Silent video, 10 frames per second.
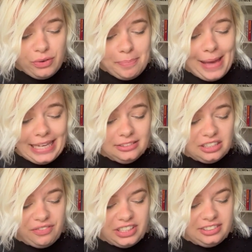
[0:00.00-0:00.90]
remains
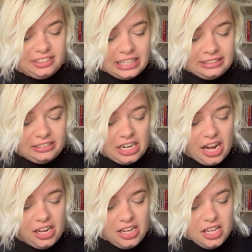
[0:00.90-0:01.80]
of a
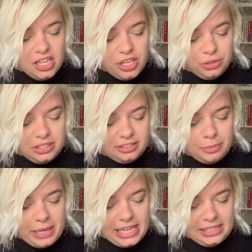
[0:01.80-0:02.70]
sister who
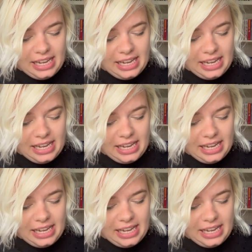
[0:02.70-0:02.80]
disappeared